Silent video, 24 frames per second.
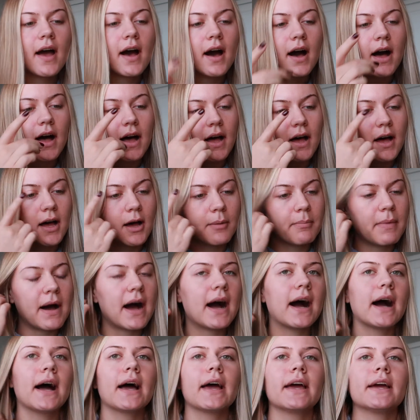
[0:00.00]

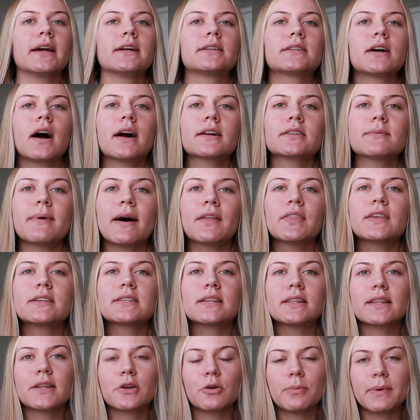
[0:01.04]
I talked about this a
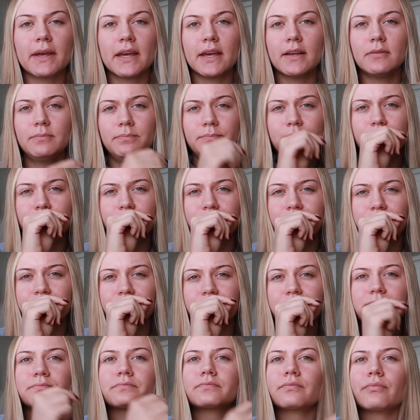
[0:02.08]
little bit
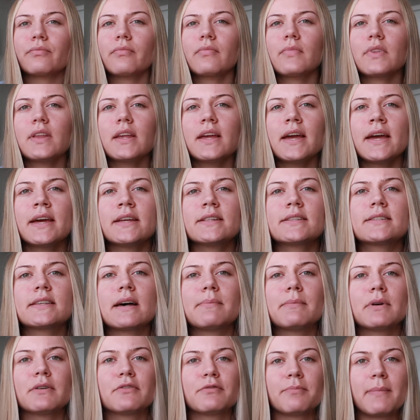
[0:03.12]
in
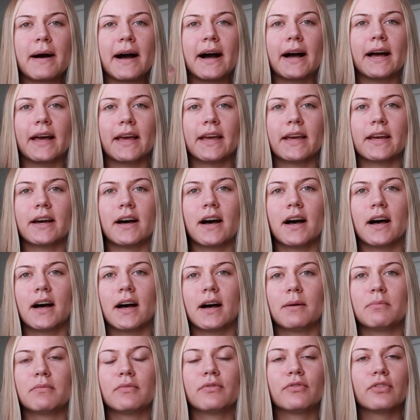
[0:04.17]
some of my
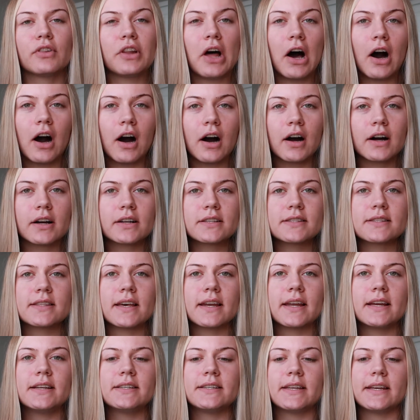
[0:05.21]
vlogs that
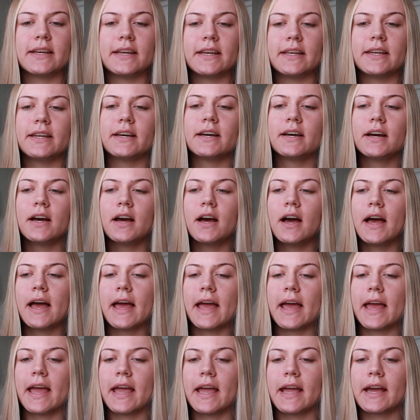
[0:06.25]
I did,
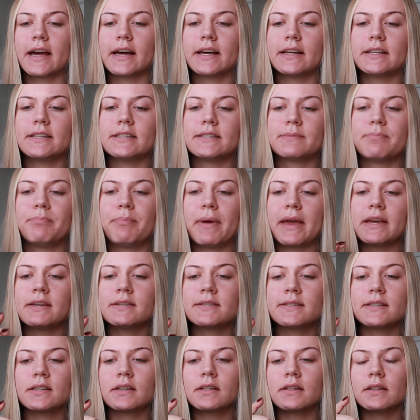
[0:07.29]
and
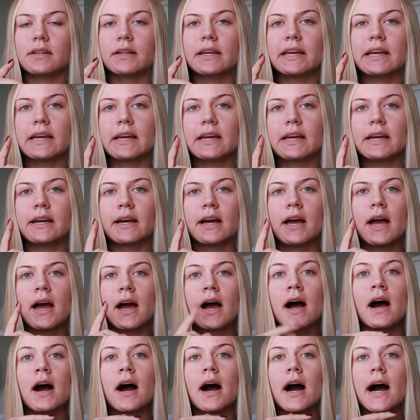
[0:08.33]
basically
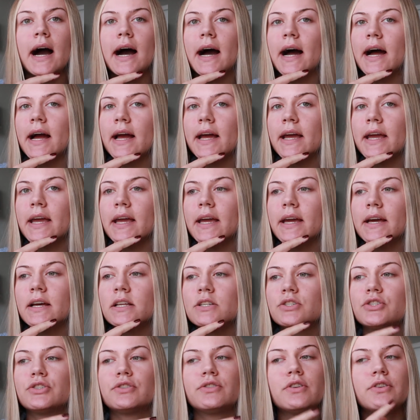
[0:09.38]
I
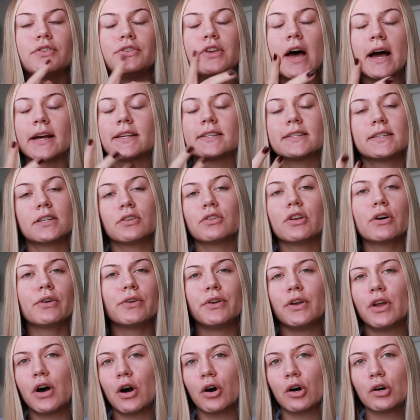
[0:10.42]
still
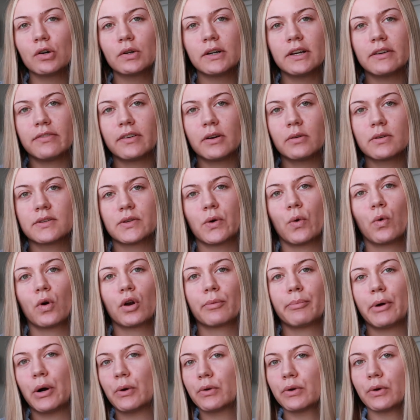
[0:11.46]
don't know if it was
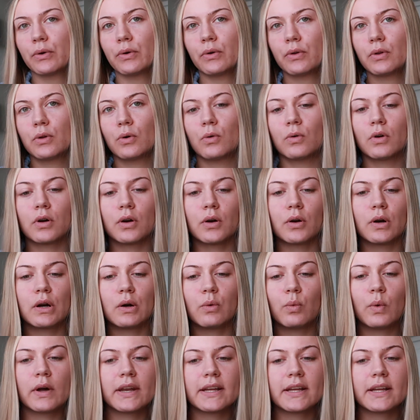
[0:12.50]
hormonal or what